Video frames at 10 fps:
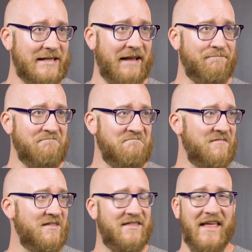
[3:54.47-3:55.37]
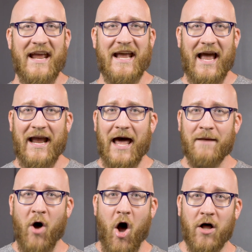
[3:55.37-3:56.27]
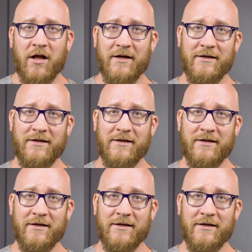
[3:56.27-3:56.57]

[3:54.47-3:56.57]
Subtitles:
I think I got them all.